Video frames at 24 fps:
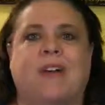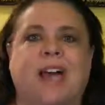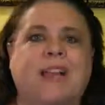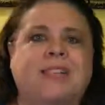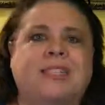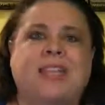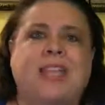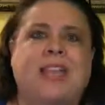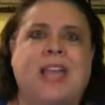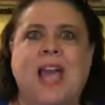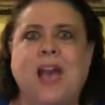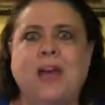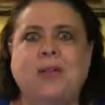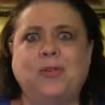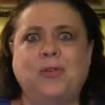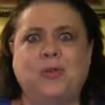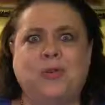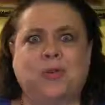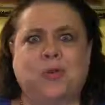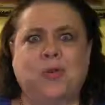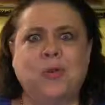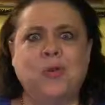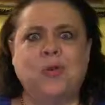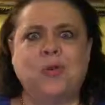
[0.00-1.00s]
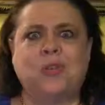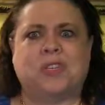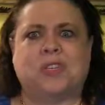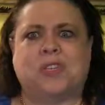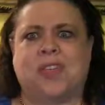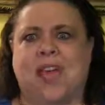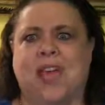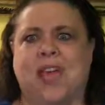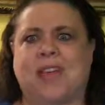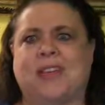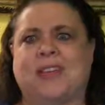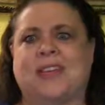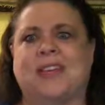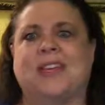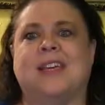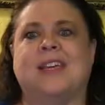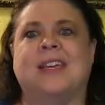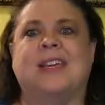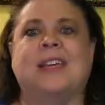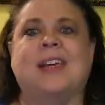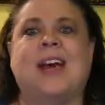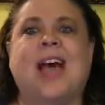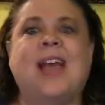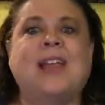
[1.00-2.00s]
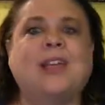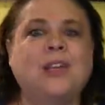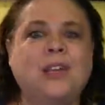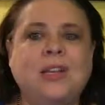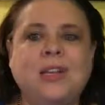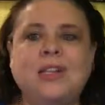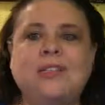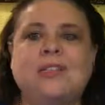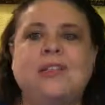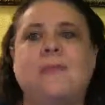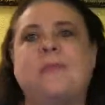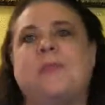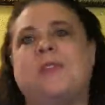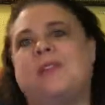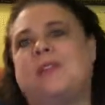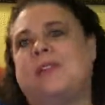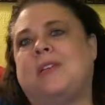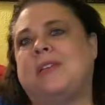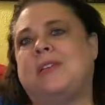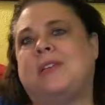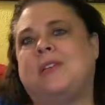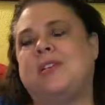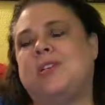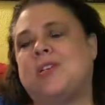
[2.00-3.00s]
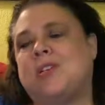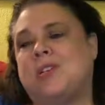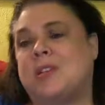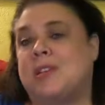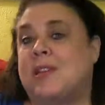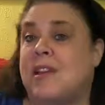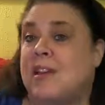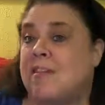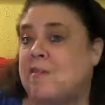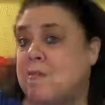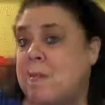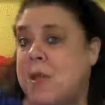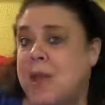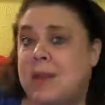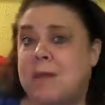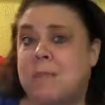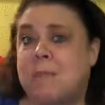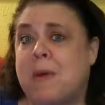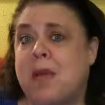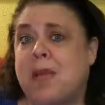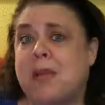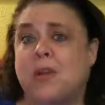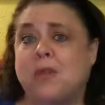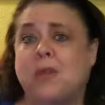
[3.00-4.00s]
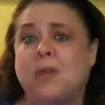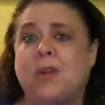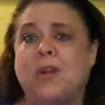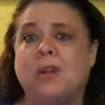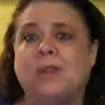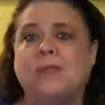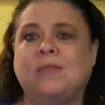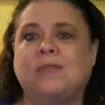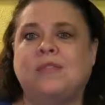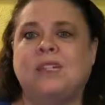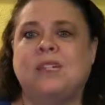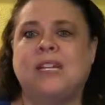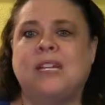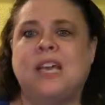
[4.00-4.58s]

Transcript: I say, how true is that? I look at some of the decisions that I've made in my career,